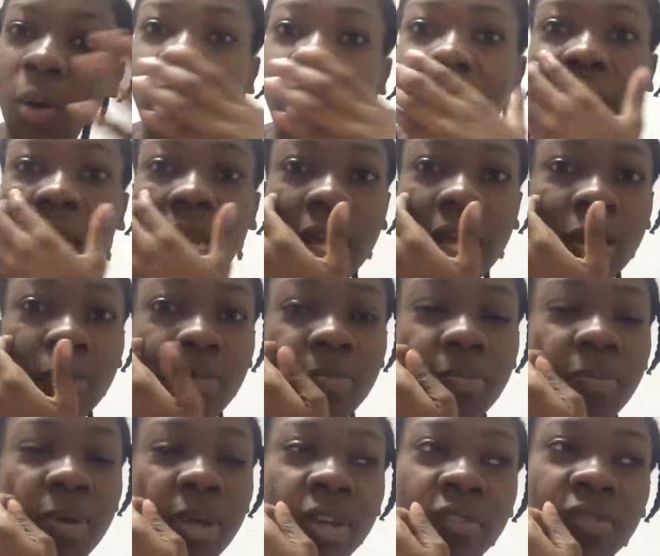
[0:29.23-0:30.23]
it can like
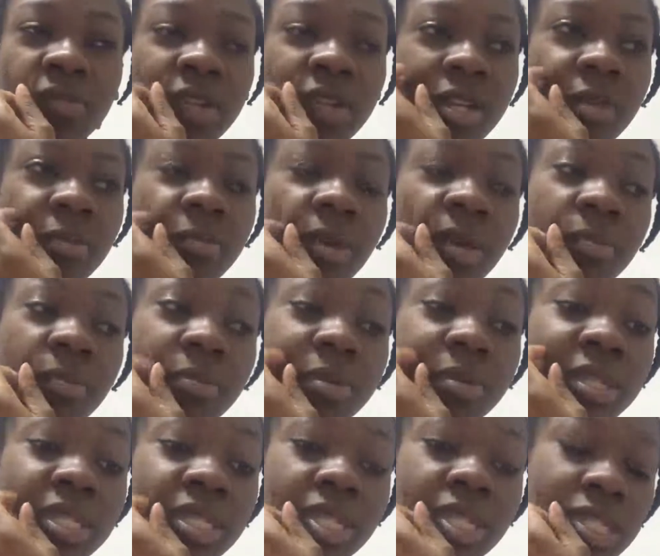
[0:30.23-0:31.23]
benefit my
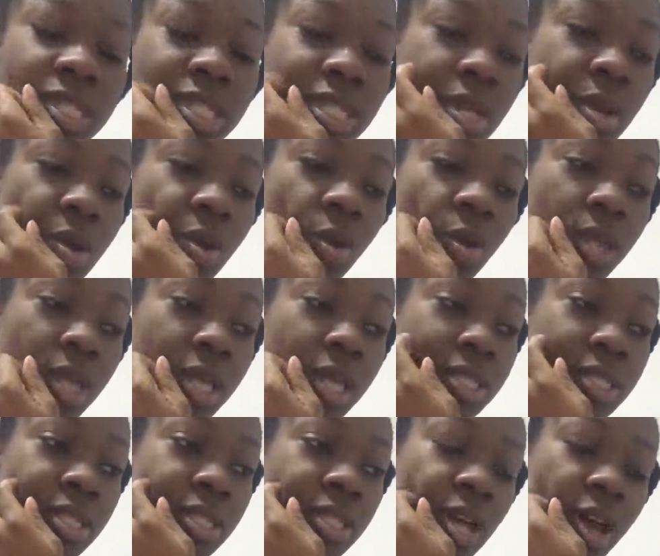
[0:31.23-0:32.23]
business and all that
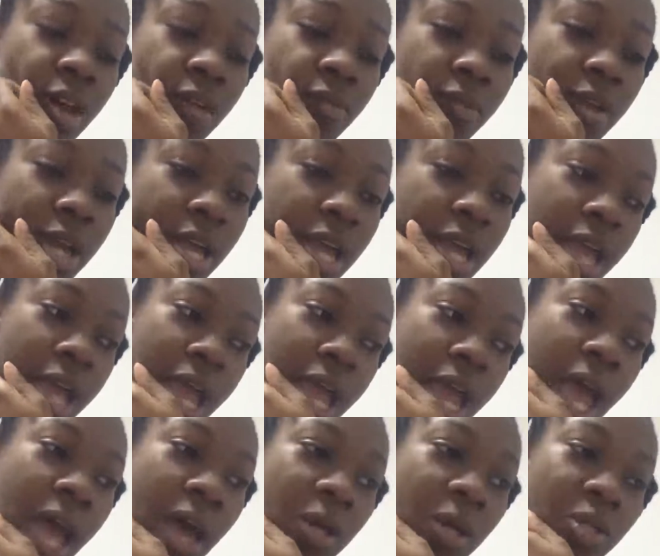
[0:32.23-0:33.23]
stuff,
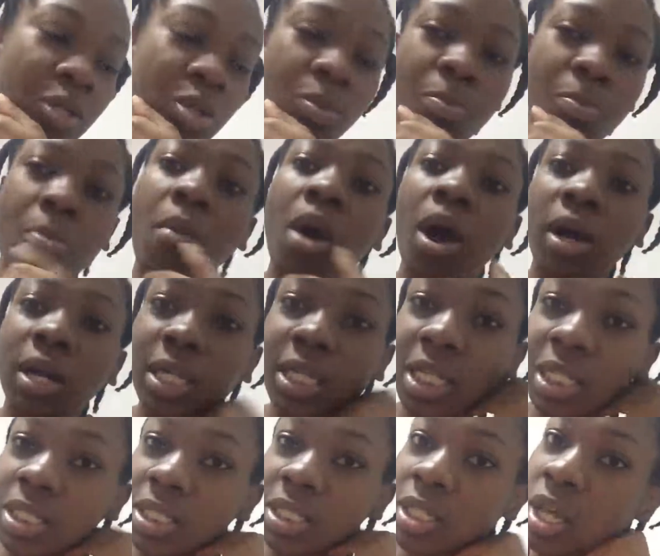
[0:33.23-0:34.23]
how to
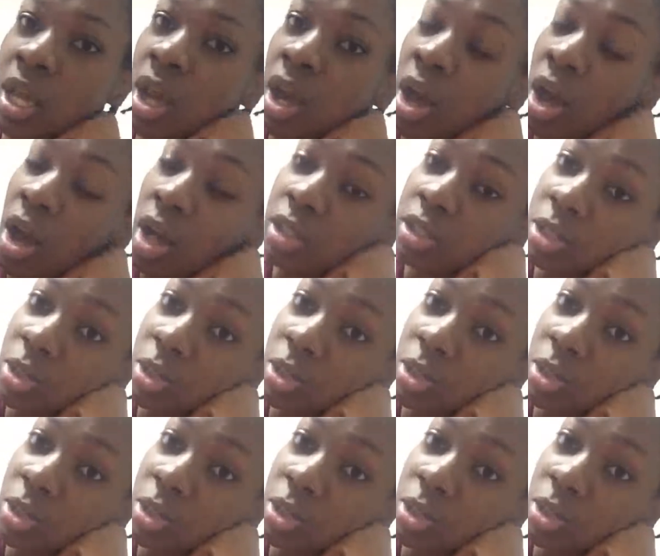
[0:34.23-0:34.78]
market on